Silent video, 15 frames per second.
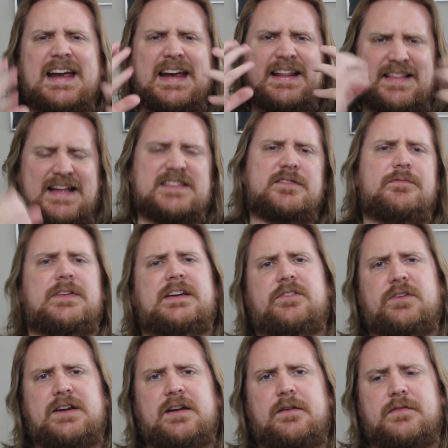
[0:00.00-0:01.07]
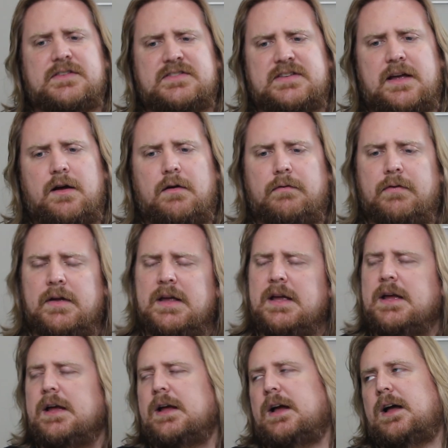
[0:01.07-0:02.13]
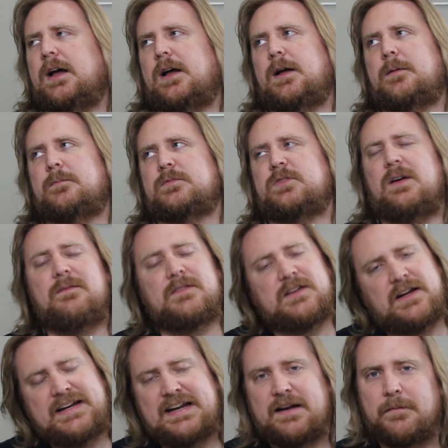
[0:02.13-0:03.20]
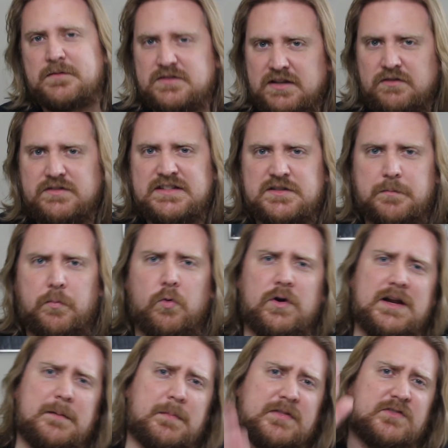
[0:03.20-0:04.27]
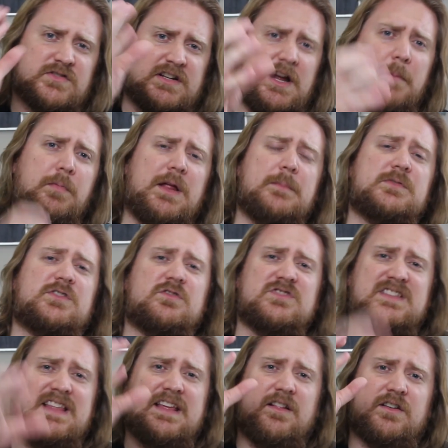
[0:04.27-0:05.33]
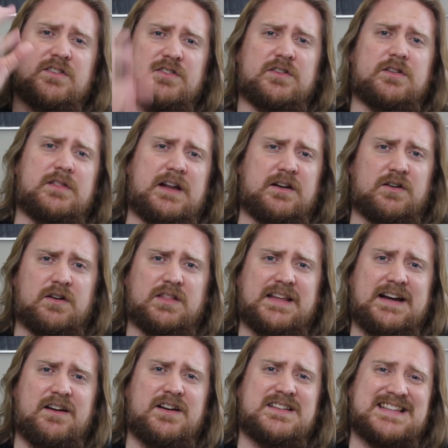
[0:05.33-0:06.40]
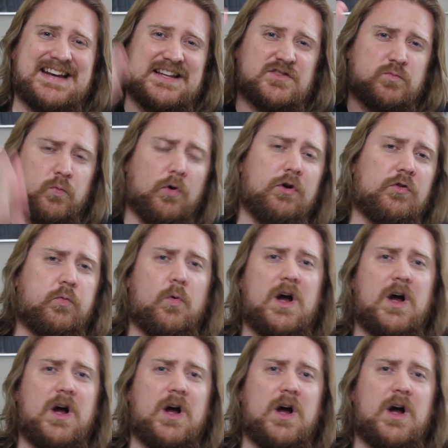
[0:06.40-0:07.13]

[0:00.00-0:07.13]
and that's a victory in of itself. So I was a little disappointed, but there's a couple episodes in there that are hilarious, and it's worth